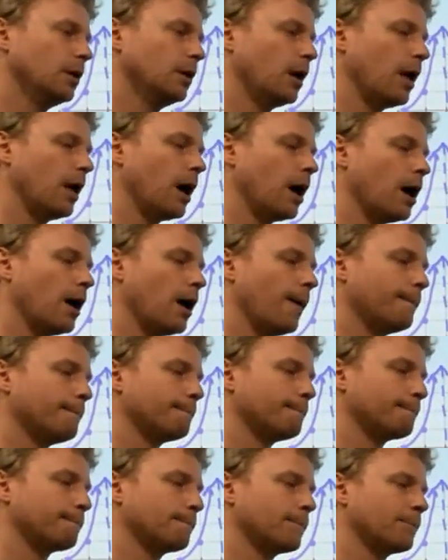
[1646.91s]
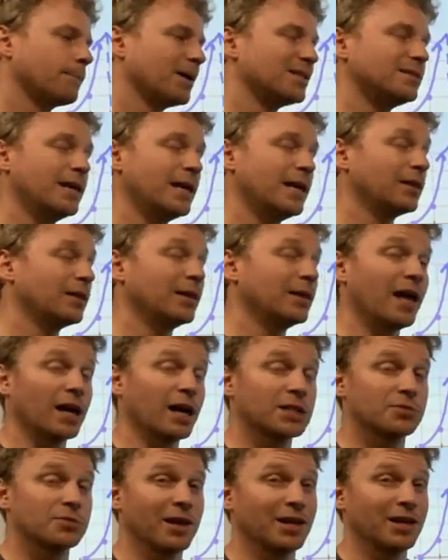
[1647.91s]
by saying the x
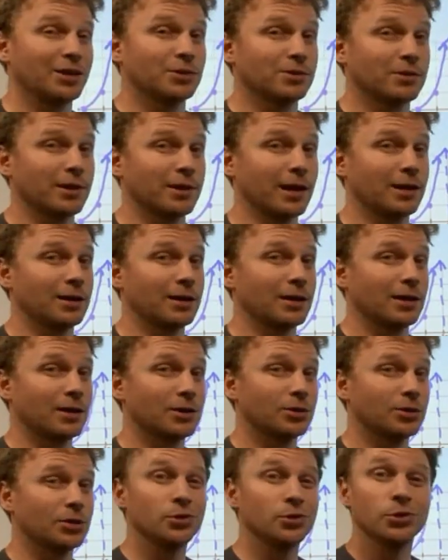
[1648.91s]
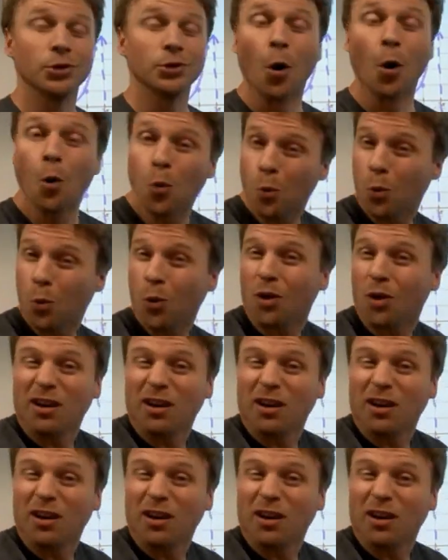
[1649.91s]
values that don't work